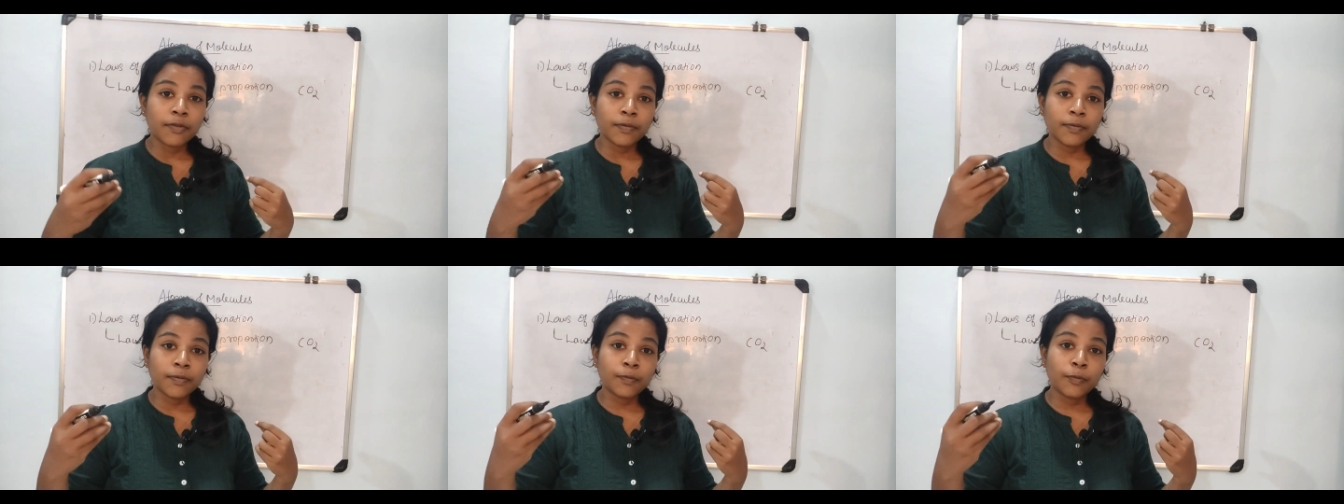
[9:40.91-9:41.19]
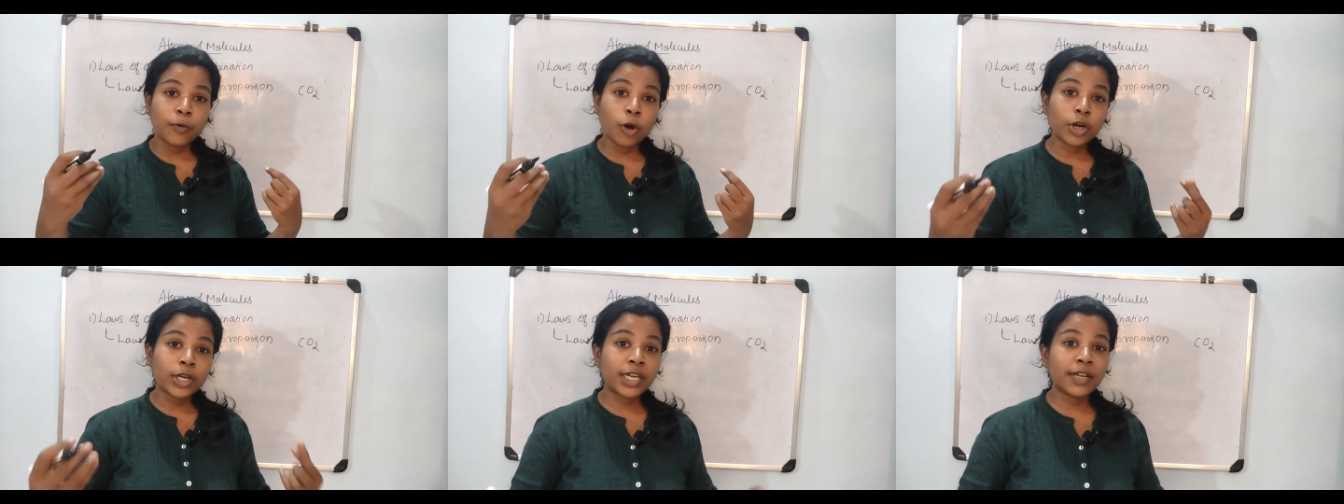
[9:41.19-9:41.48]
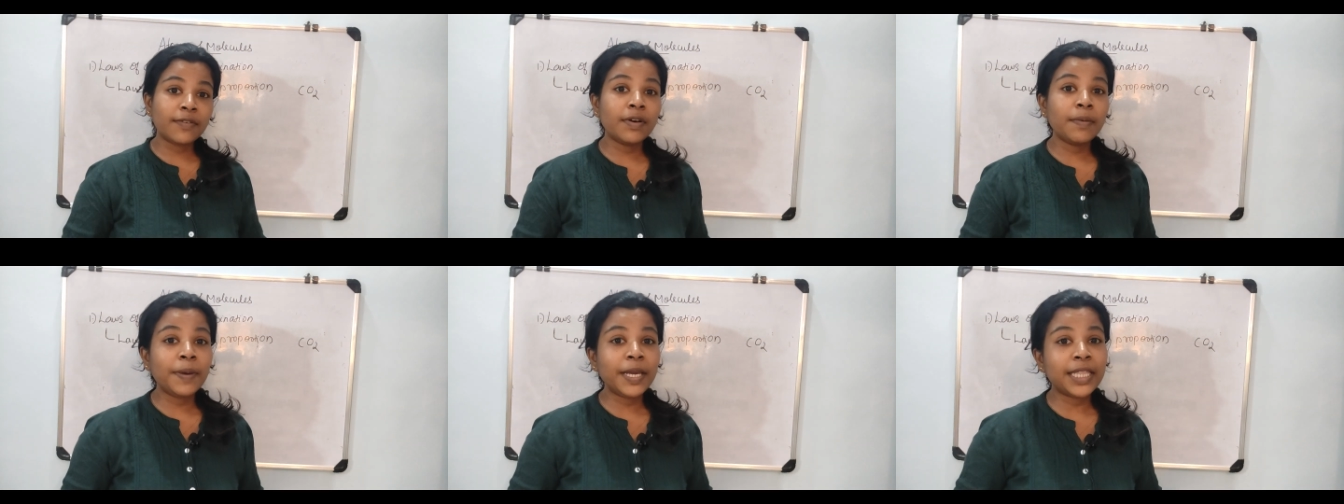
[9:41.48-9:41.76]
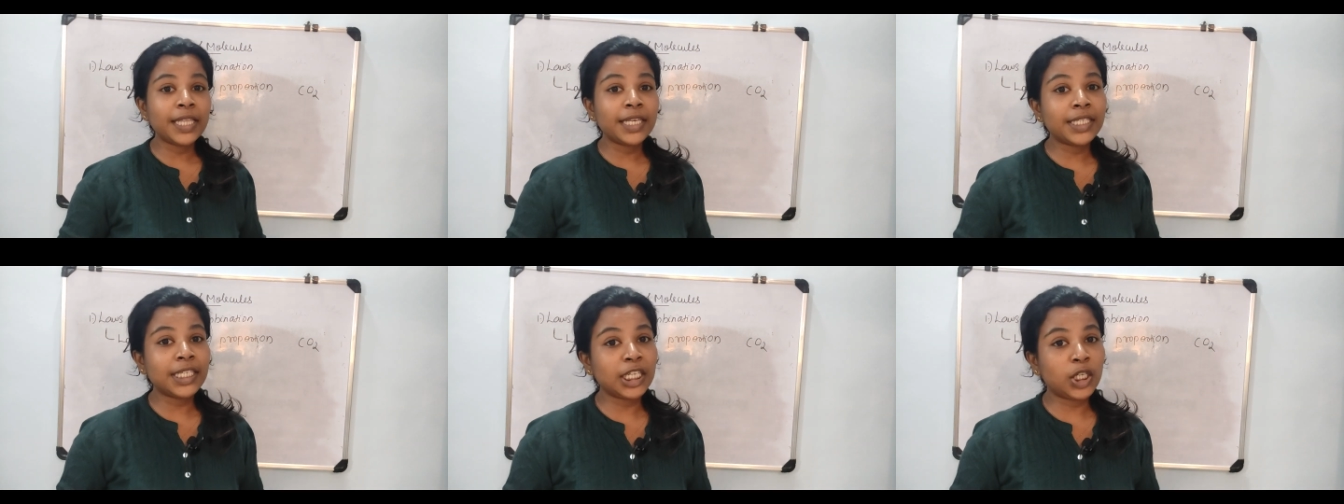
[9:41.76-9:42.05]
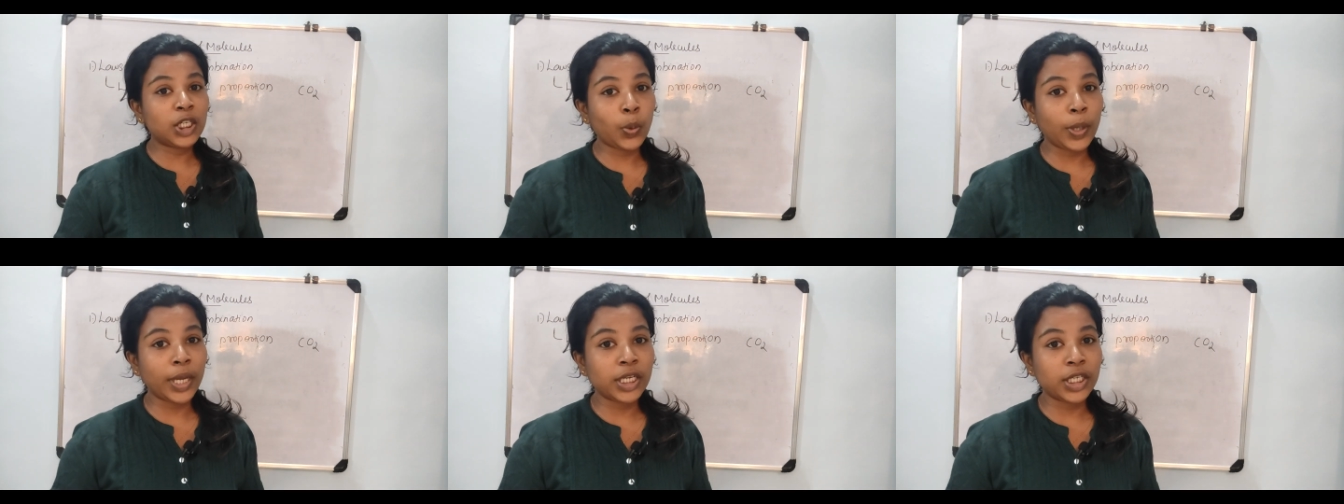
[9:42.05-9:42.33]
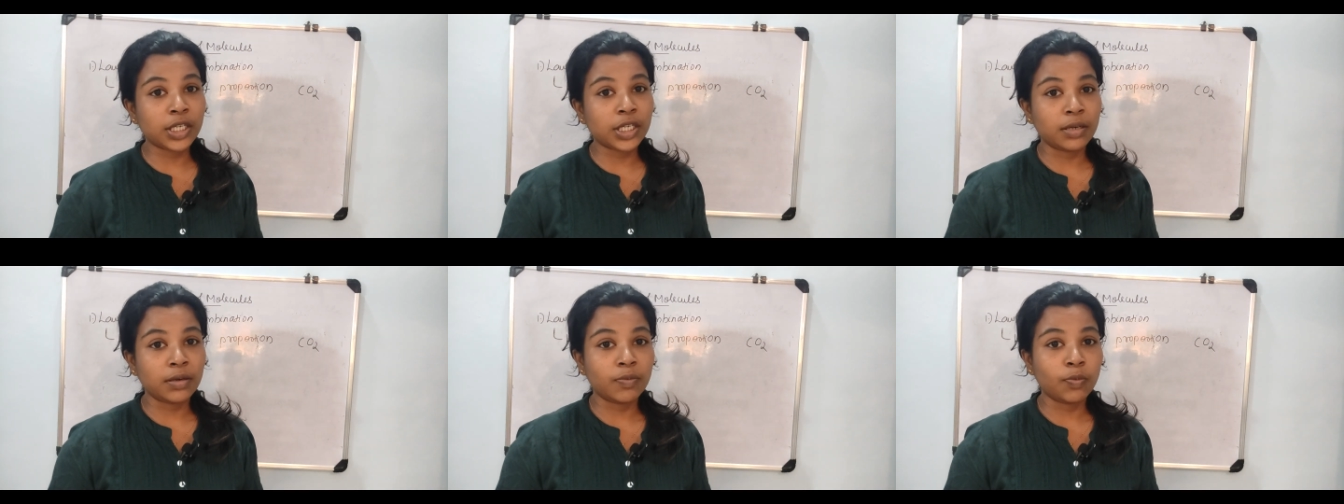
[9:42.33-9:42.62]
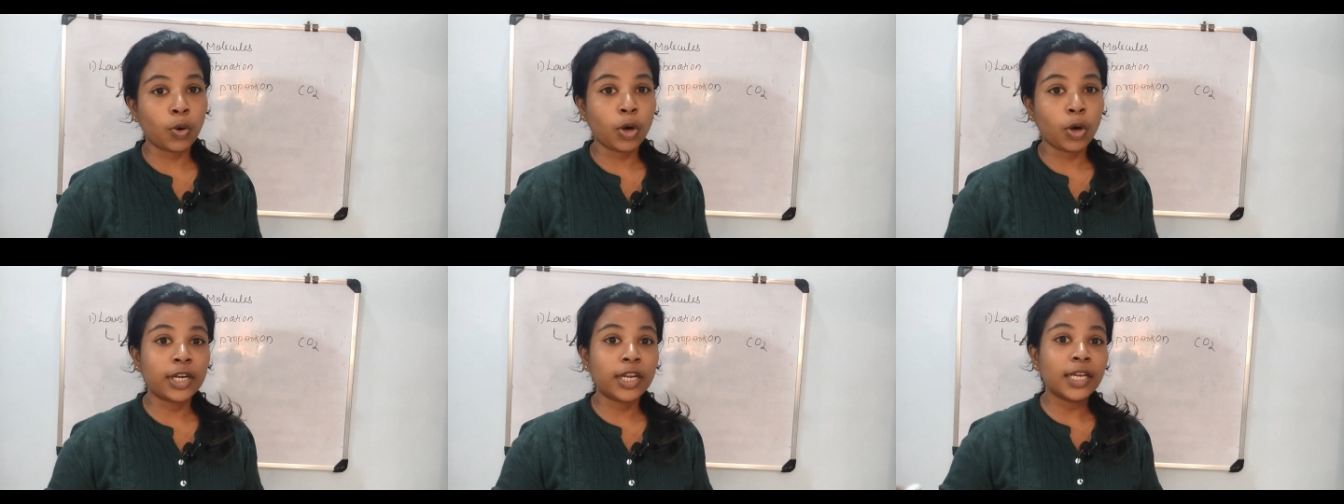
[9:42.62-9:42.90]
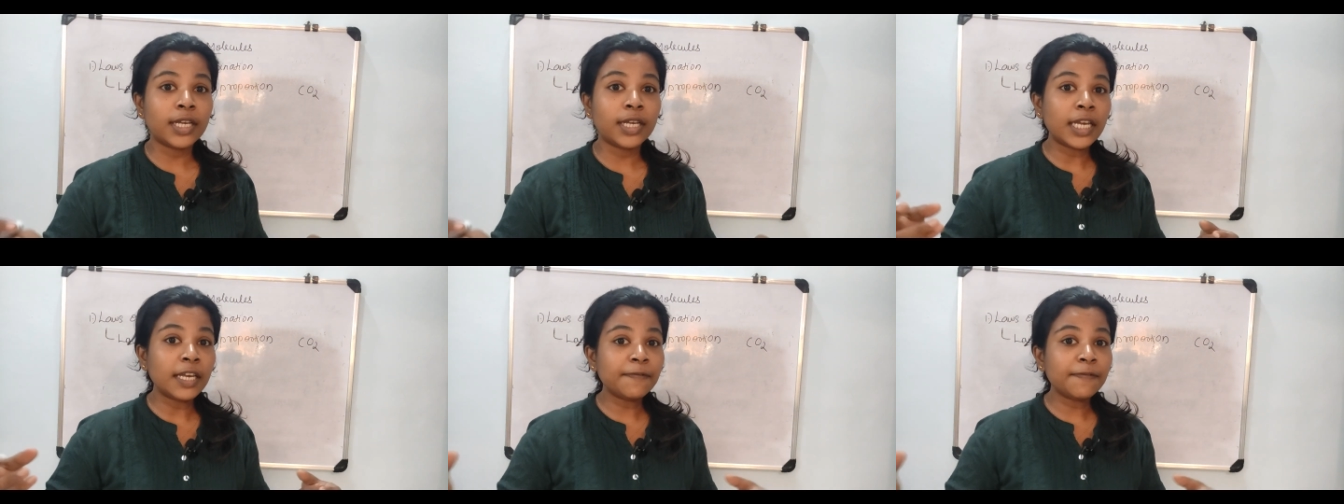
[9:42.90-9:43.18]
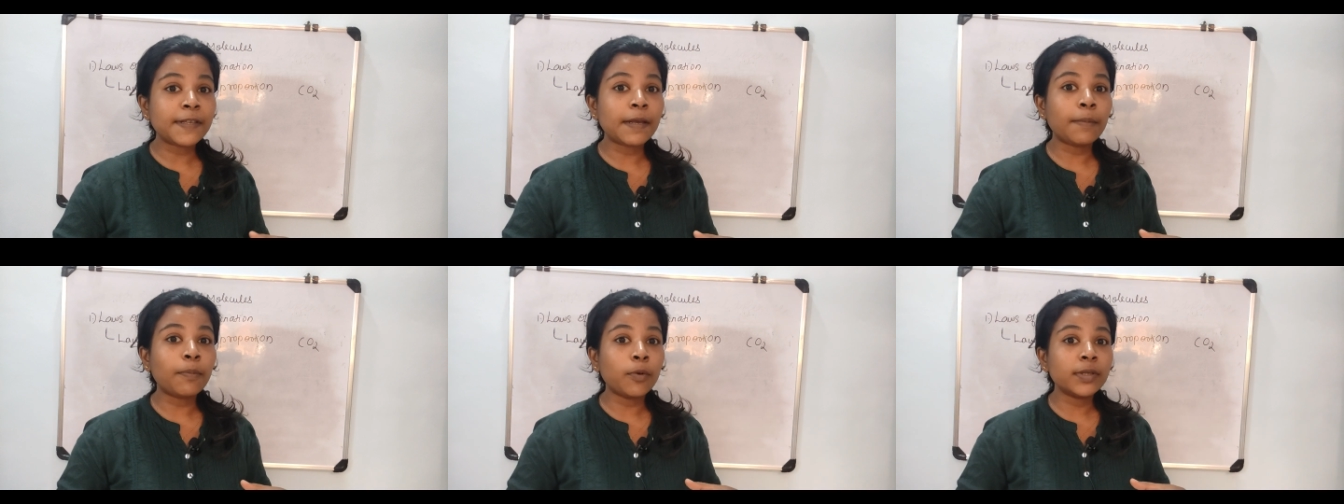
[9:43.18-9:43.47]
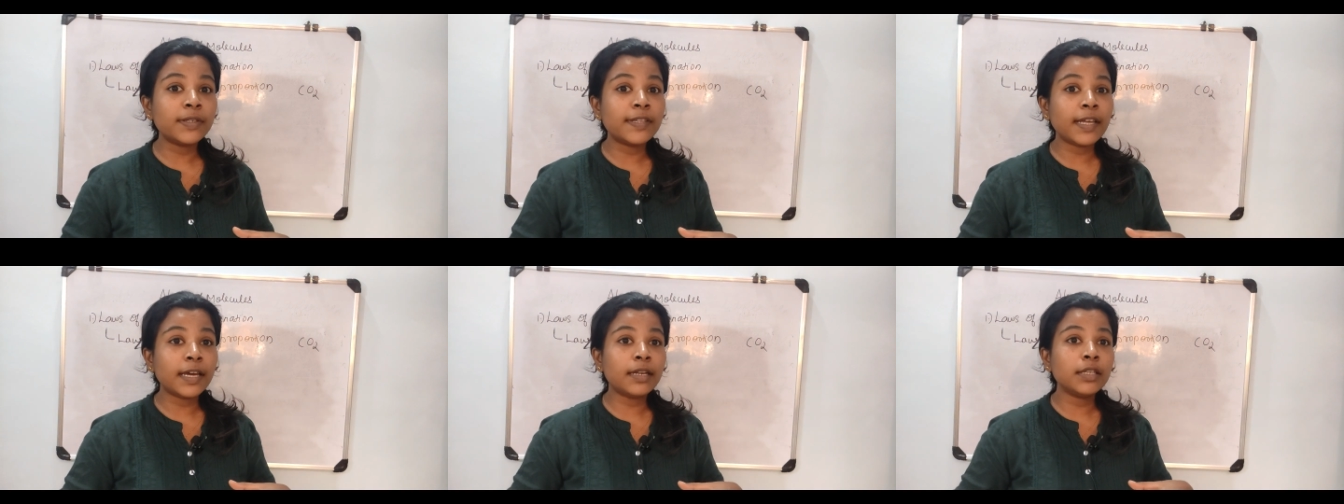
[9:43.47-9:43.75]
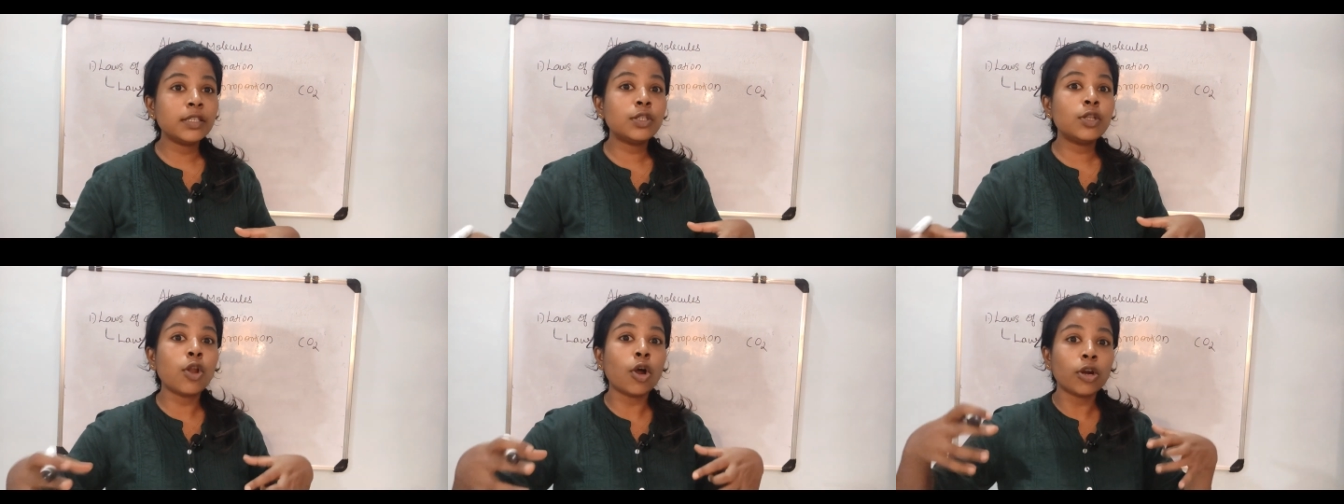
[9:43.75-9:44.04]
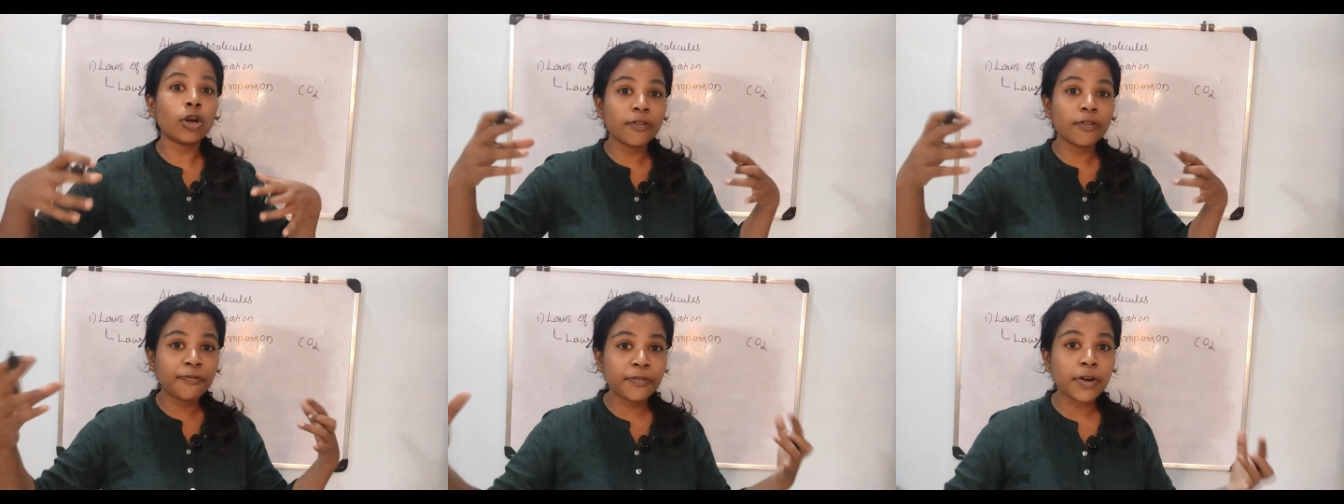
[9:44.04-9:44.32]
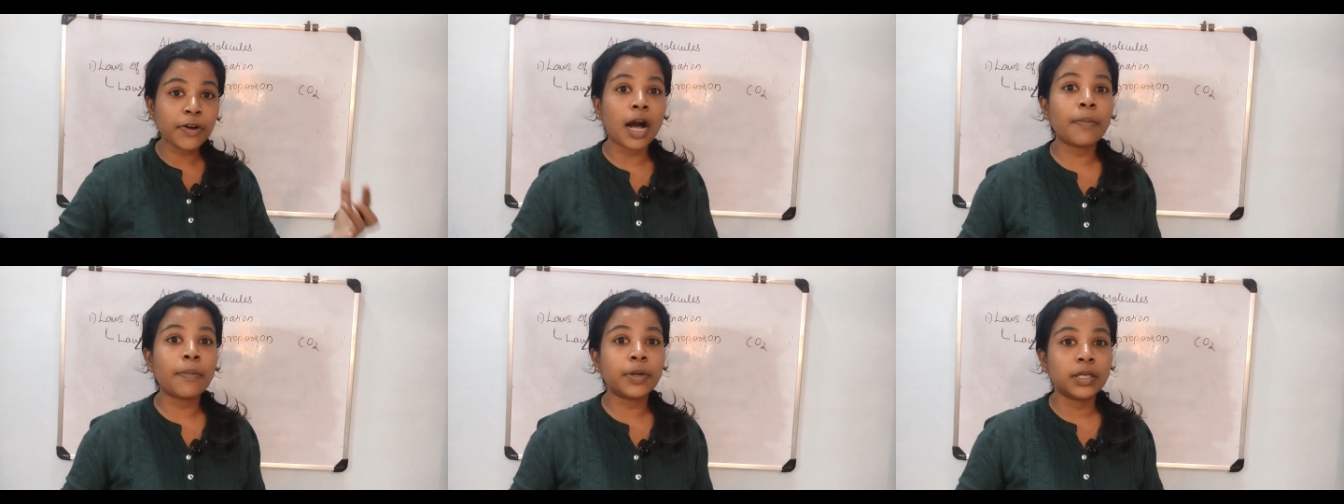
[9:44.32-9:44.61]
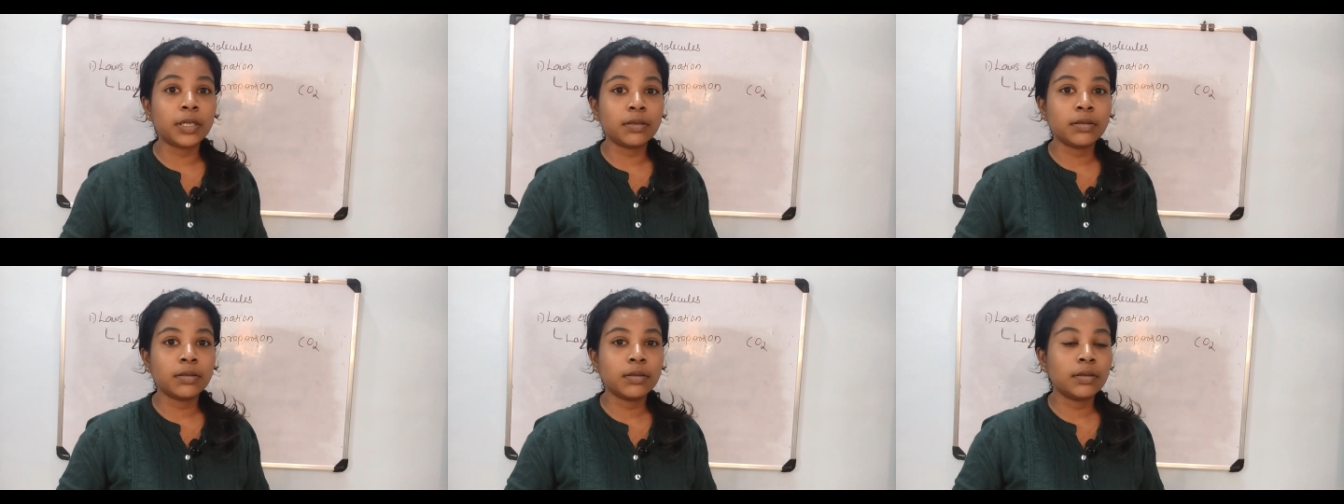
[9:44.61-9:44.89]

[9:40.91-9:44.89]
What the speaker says: whatever be the situation, what if suppose there is lot of carbon?